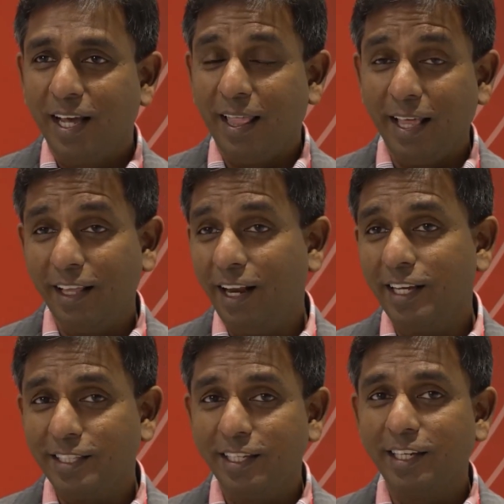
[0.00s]
then the
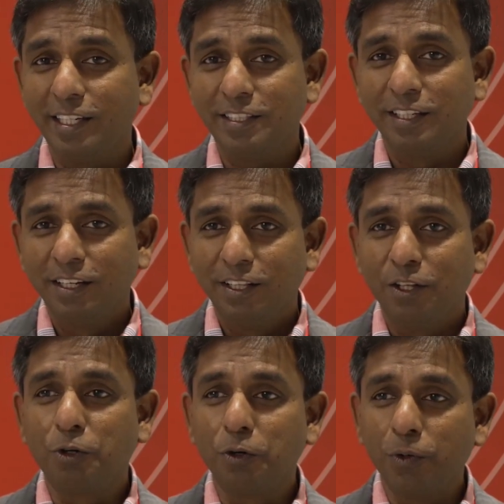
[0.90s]
next thing is
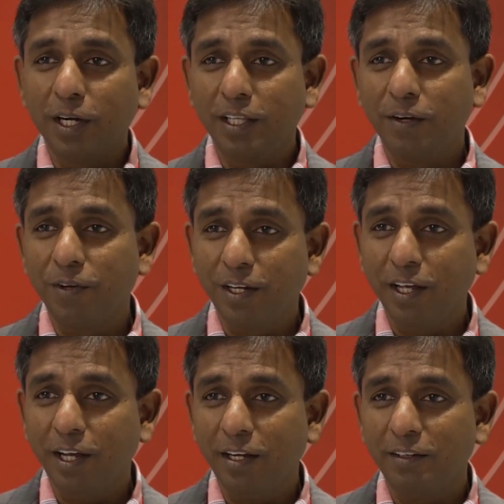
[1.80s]
the good work that we
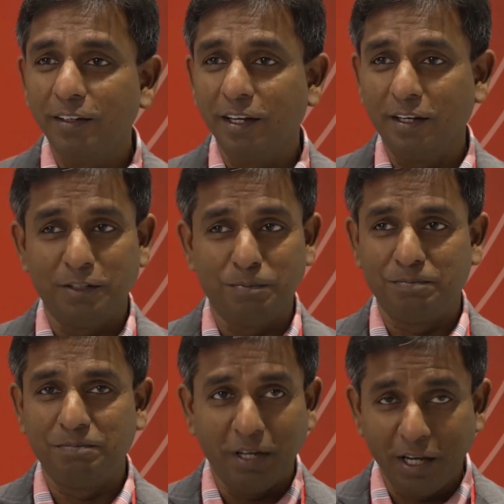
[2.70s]
did, and
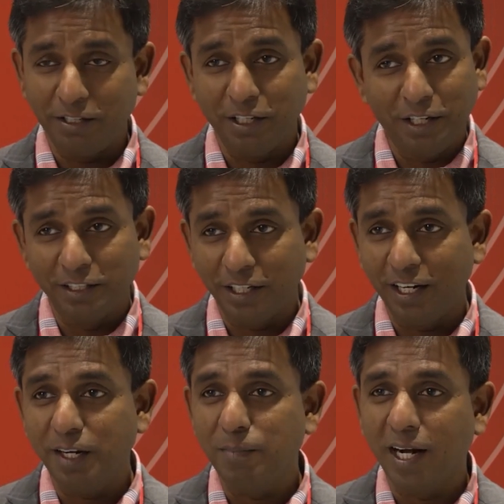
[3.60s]
HA is a
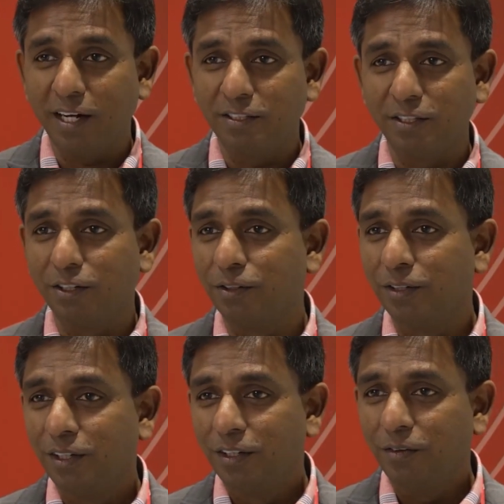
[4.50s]
great brand, so
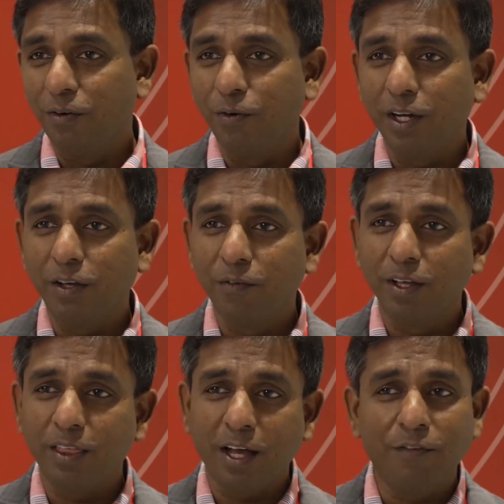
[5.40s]
we are working
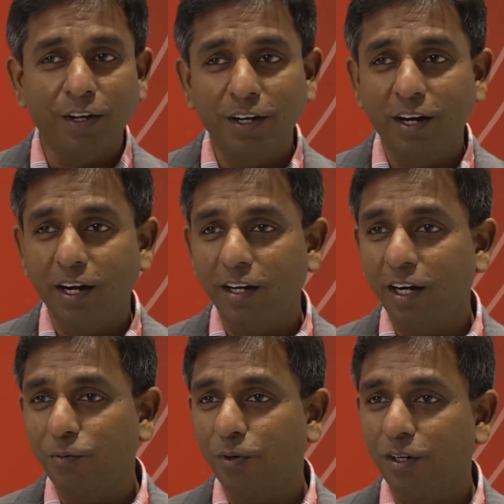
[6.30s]
with African Heart
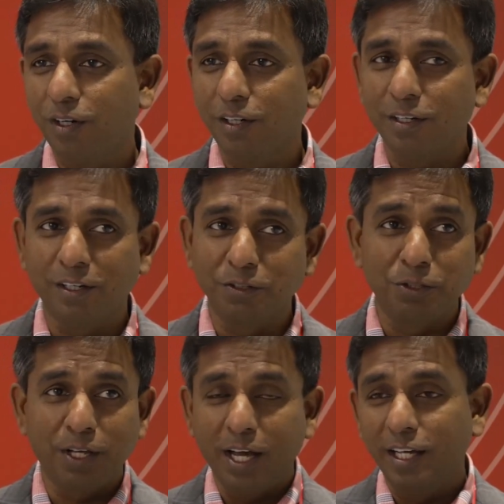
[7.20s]
Network, and
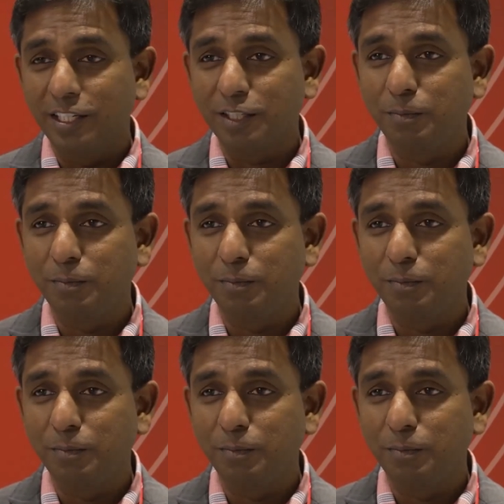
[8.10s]
today I just